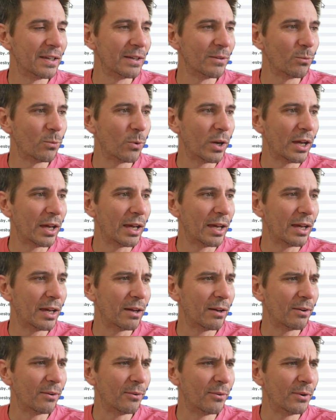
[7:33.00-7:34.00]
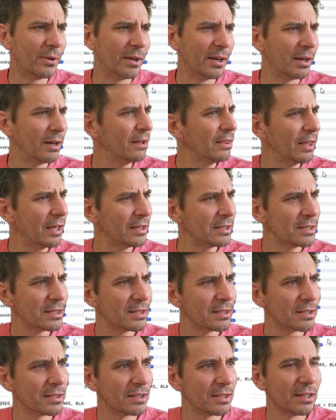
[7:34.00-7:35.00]
Wow,
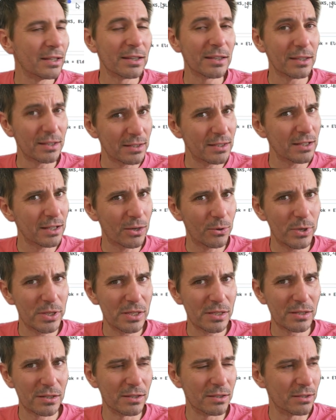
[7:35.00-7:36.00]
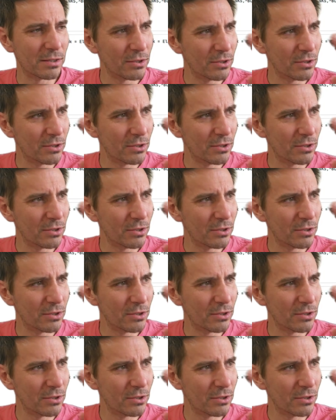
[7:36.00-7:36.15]
that's a coincidence.